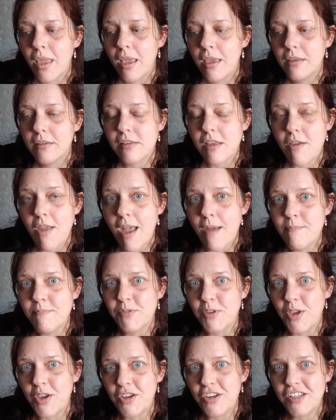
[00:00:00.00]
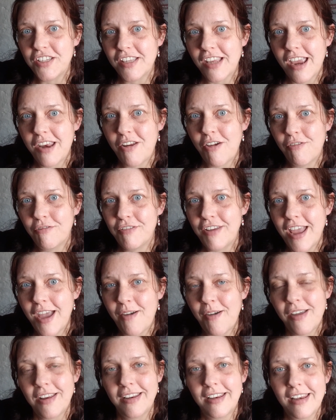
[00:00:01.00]
So yeah, so I'm going to sign off
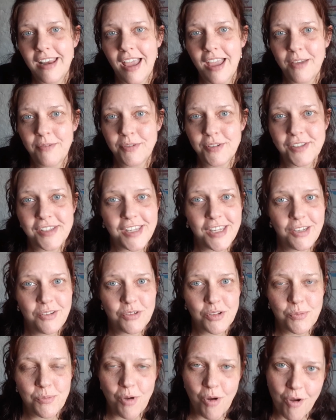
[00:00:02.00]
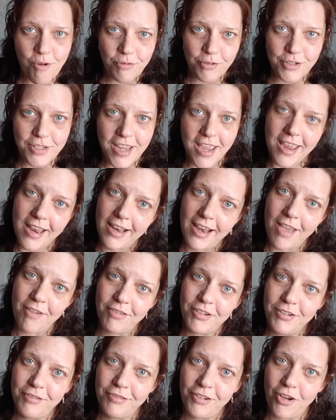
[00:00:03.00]
now and I will see you tomorrow for day
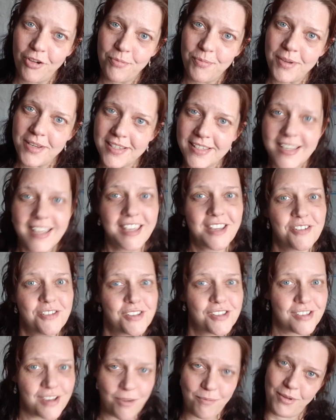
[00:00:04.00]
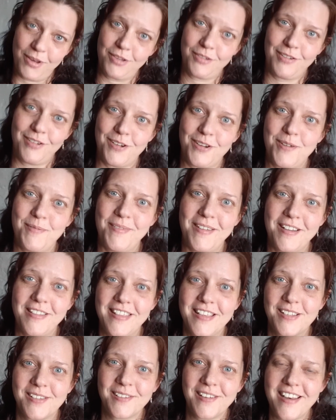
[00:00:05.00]
11 of Vlogmas. Thank you so much for joining me on
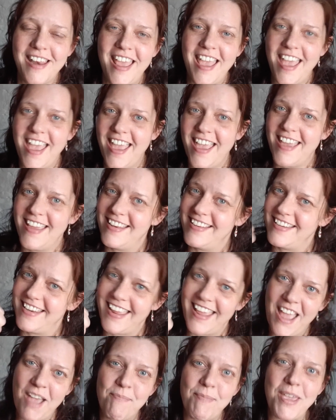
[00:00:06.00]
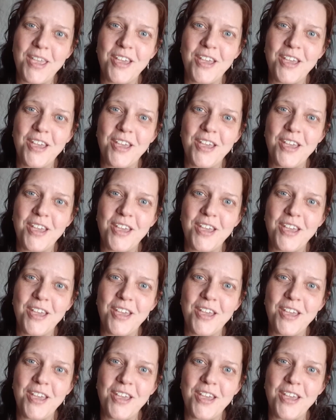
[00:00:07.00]
this one, and happy